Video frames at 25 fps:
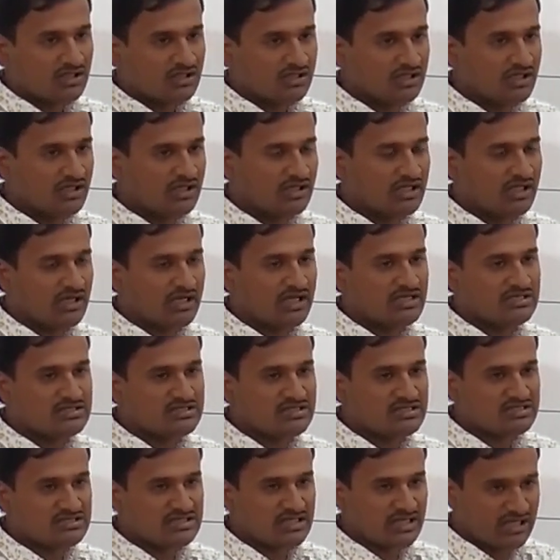Theta lies
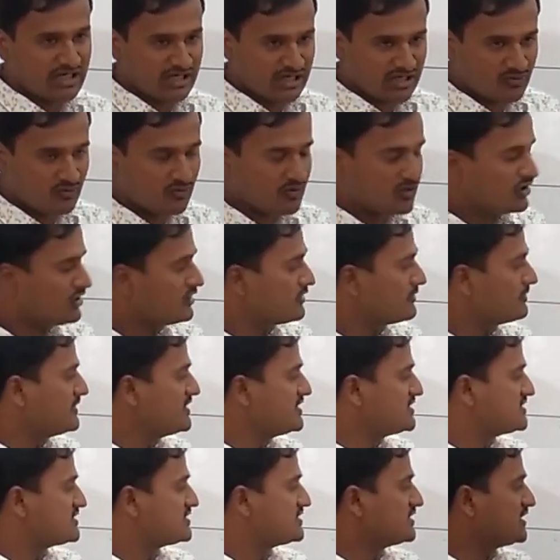in second quadrant
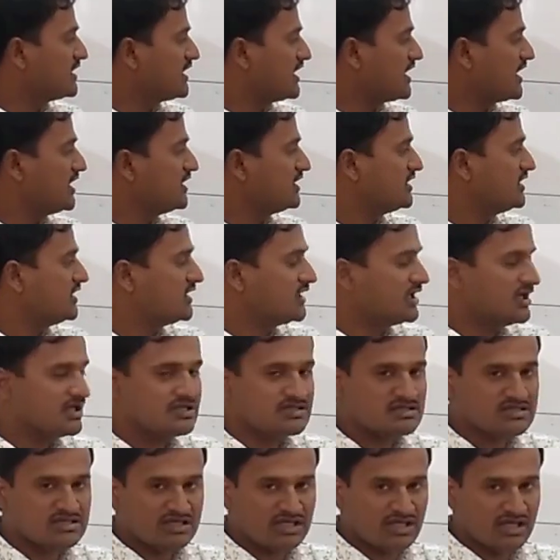means tan theta
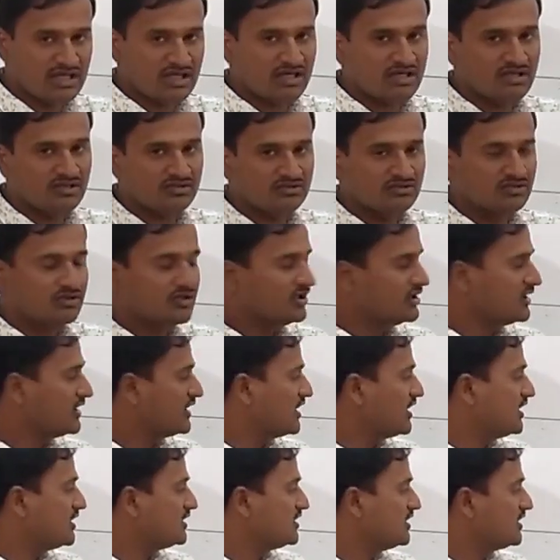is negative.
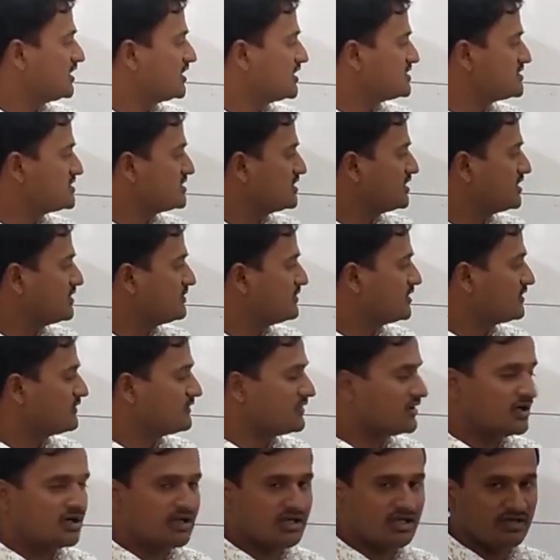Tan theta is nothing but
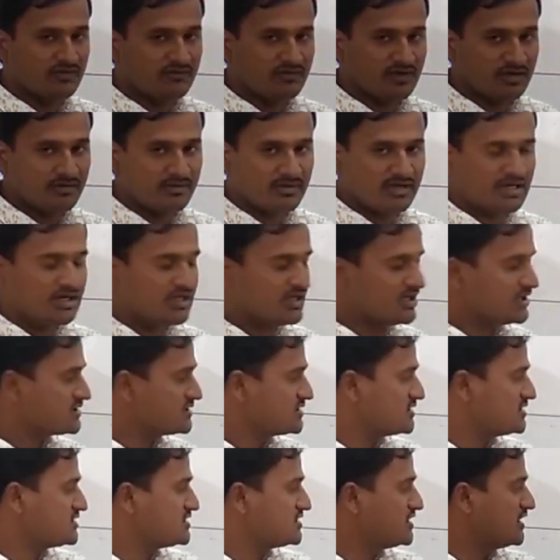what? Dy by
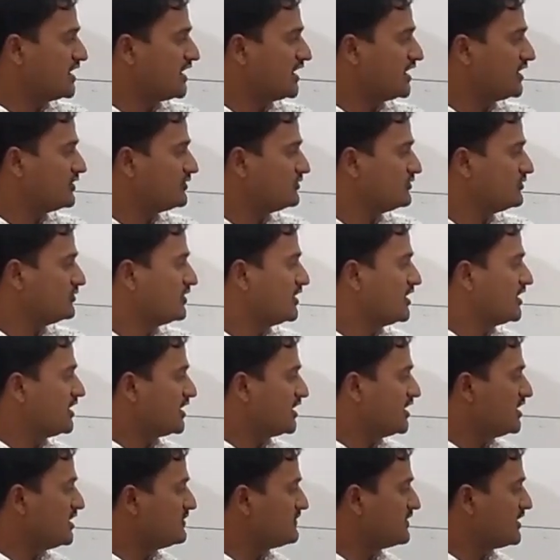dx is negative.
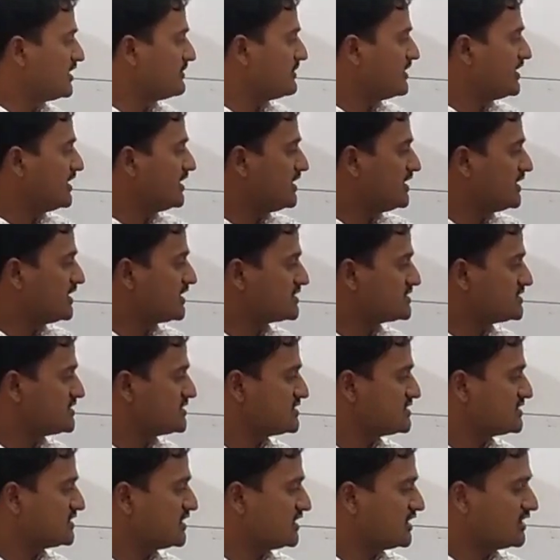Dy by dx
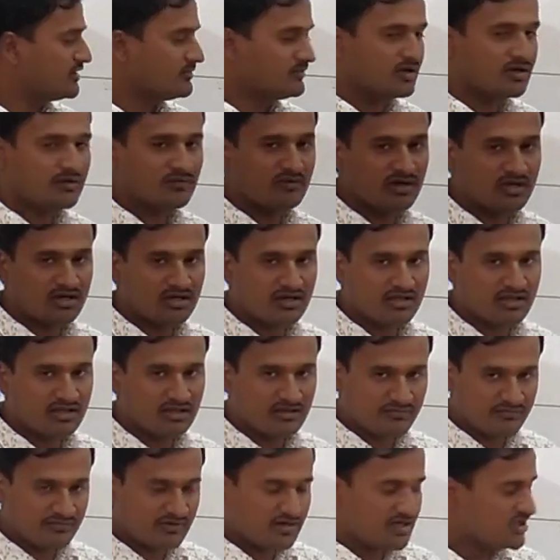is nothing but what?
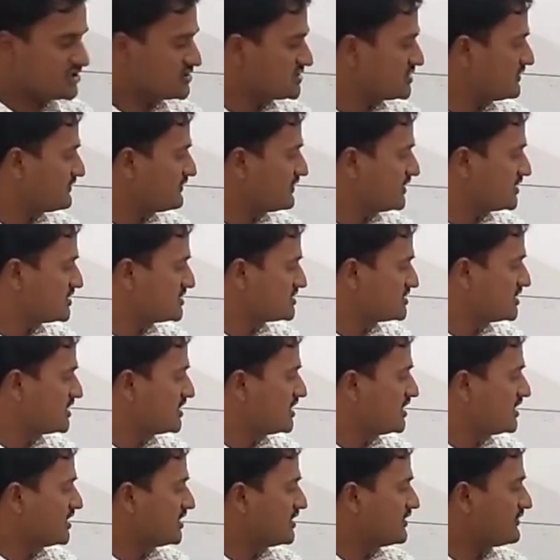F dash of x.
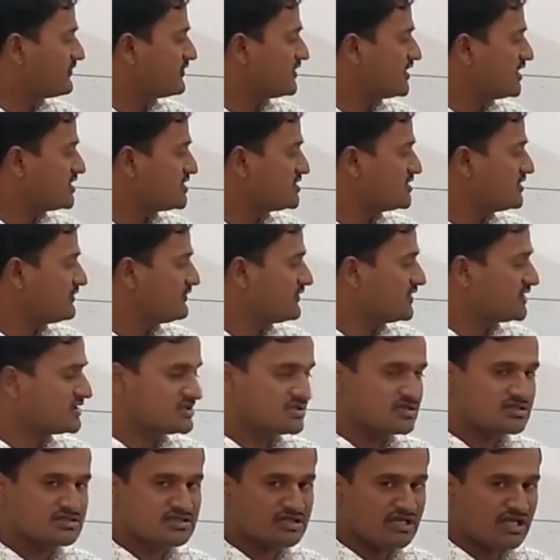F dash of
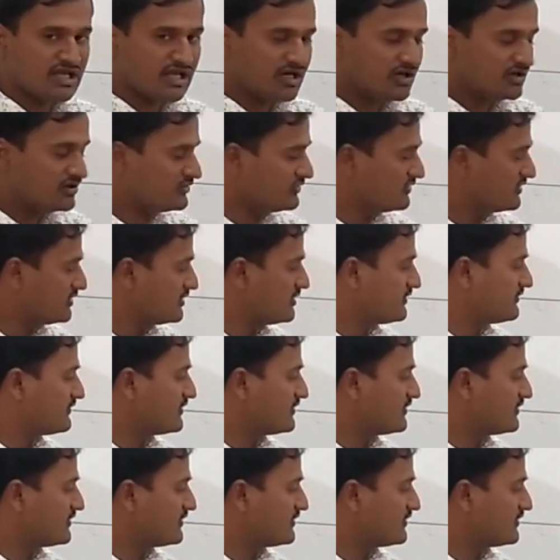x is negative.